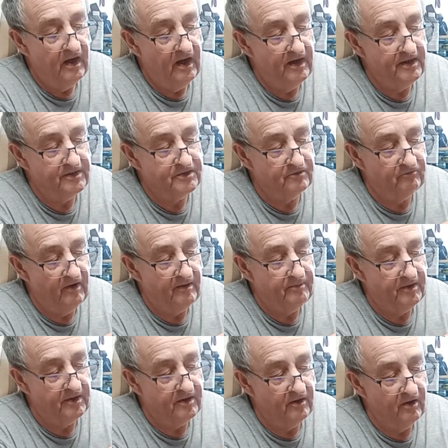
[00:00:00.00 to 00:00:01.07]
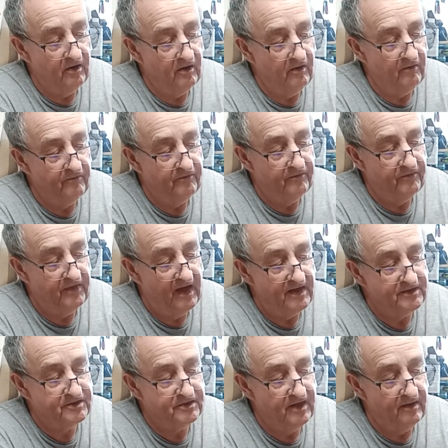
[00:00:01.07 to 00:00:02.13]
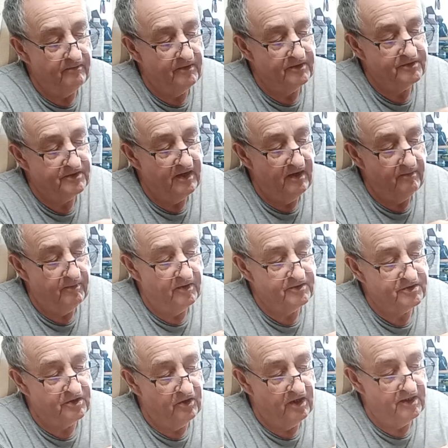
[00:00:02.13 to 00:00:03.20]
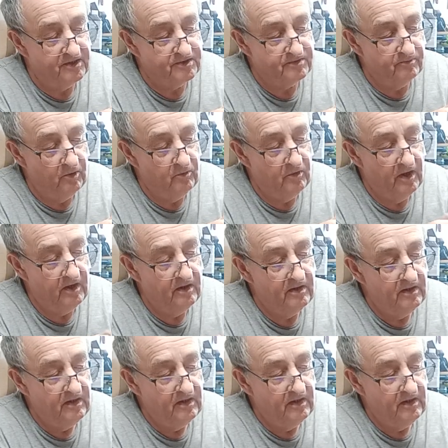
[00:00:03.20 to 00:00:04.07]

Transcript: and it's a replica of that step that's there, but slightly smaller.